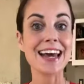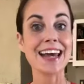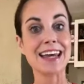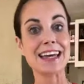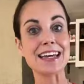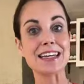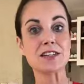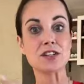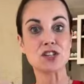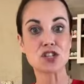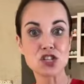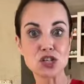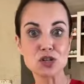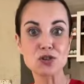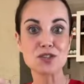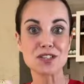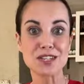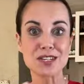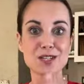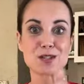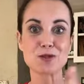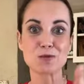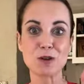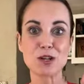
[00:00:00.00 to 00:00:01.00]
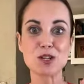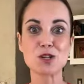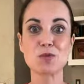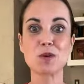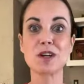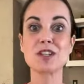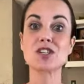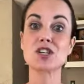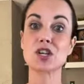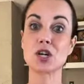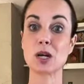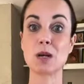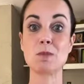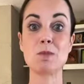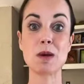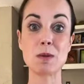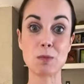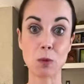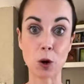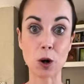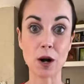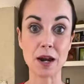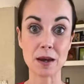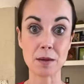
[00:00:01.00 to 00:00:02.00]
it chooses which ones are going to be
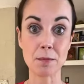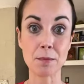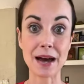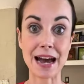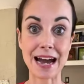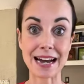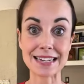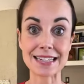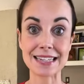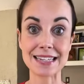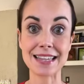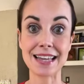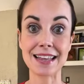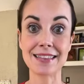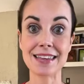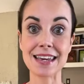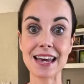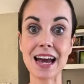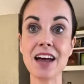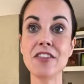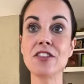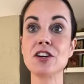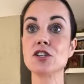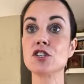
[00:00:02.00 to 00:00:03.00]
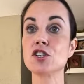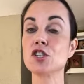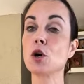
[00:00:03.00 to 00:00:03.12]
more impacted than the others.